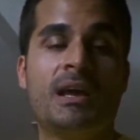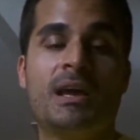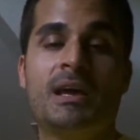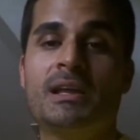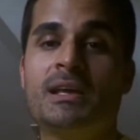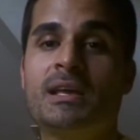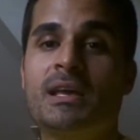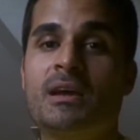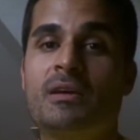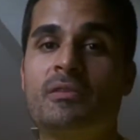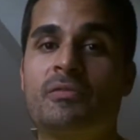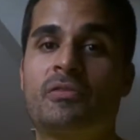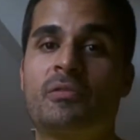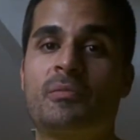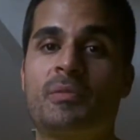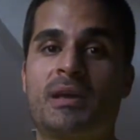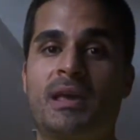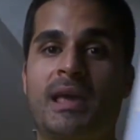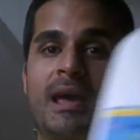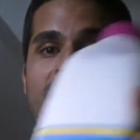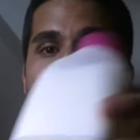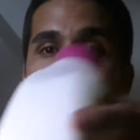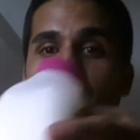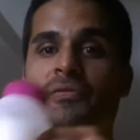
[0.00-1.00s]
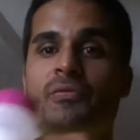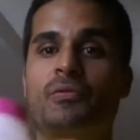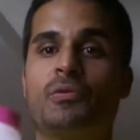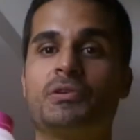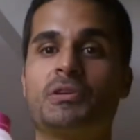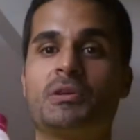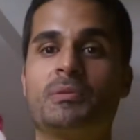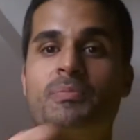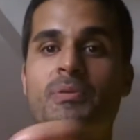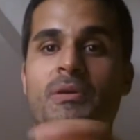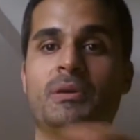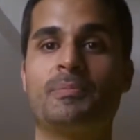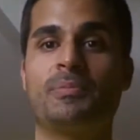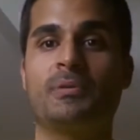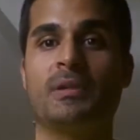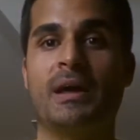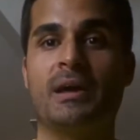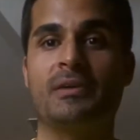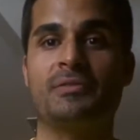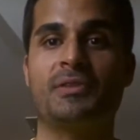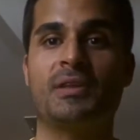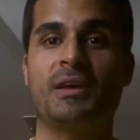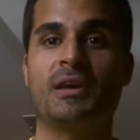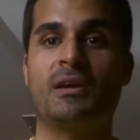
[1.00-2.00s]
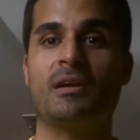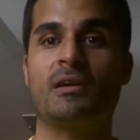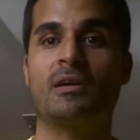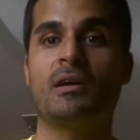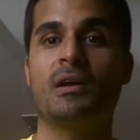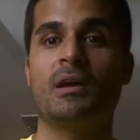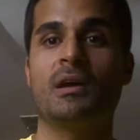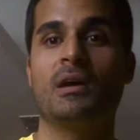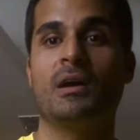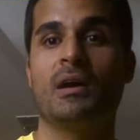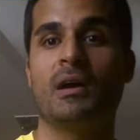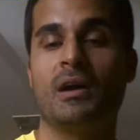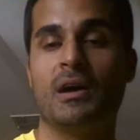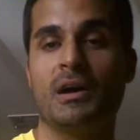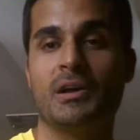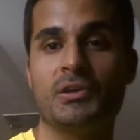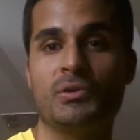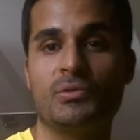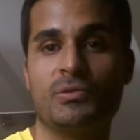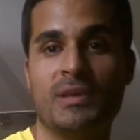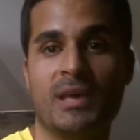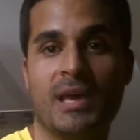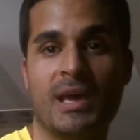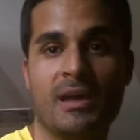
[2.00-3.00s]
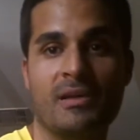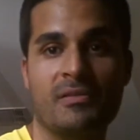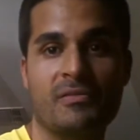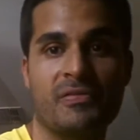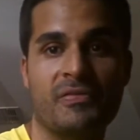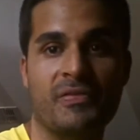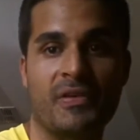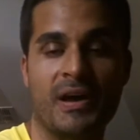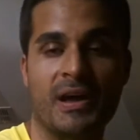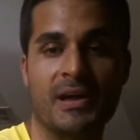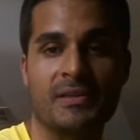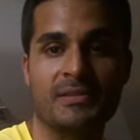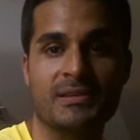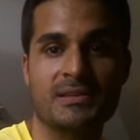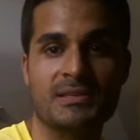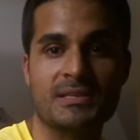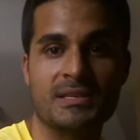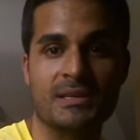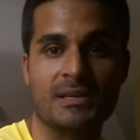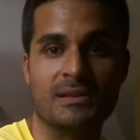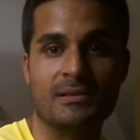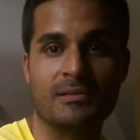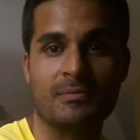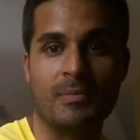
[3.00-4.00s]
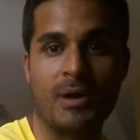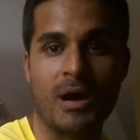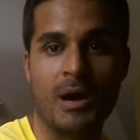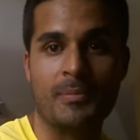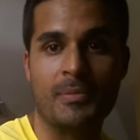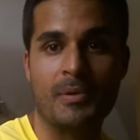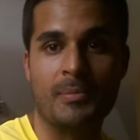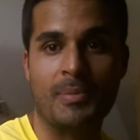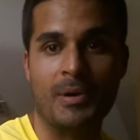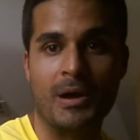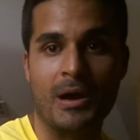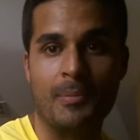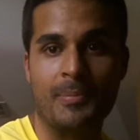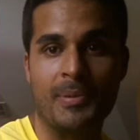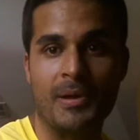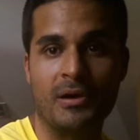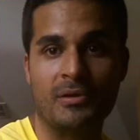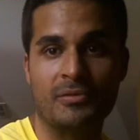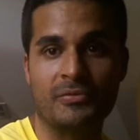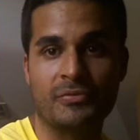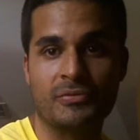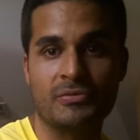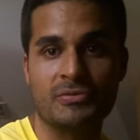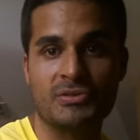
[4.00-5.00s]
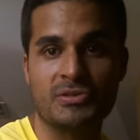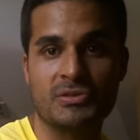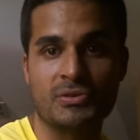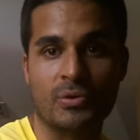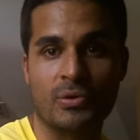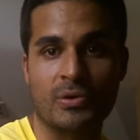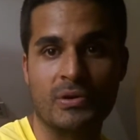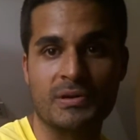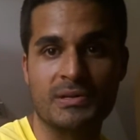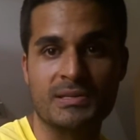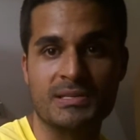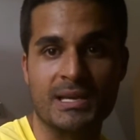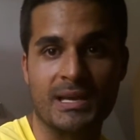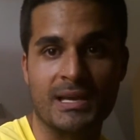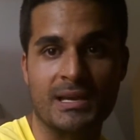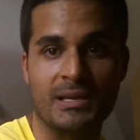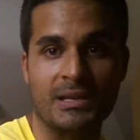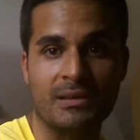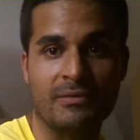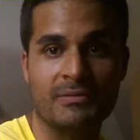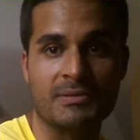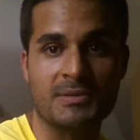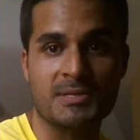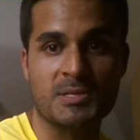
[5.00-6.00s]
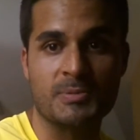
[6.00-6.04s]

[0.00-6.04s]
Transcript: And again, for my California people out there, uh, you can find this in mom and pop health food stores and even